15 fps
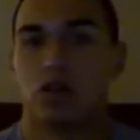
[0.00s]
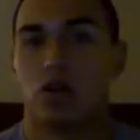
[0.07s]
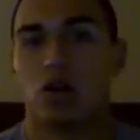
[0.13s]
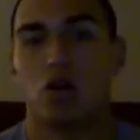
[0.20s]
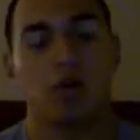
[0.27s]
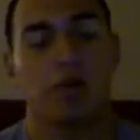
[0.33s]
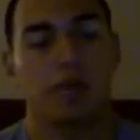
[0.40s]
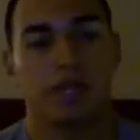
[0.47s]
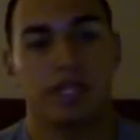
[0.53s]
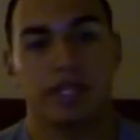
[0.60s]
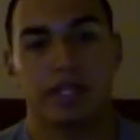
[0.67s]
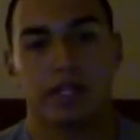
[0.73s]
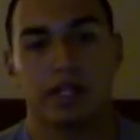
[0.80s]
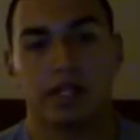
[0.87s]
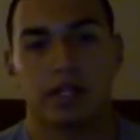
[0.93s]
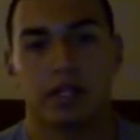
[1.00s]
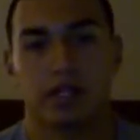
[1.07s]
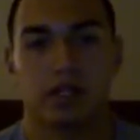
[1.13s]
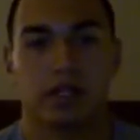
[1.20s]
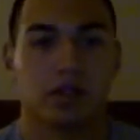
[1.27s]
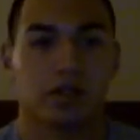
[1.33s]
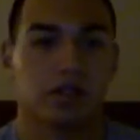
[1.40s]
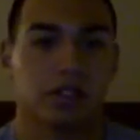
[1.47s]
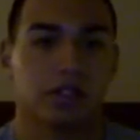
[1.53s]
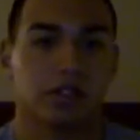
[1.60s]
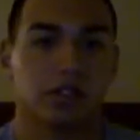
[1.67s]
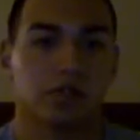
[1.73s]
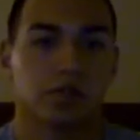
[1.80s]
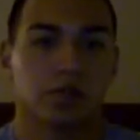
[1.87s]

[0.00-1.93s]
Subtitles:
opening, closing,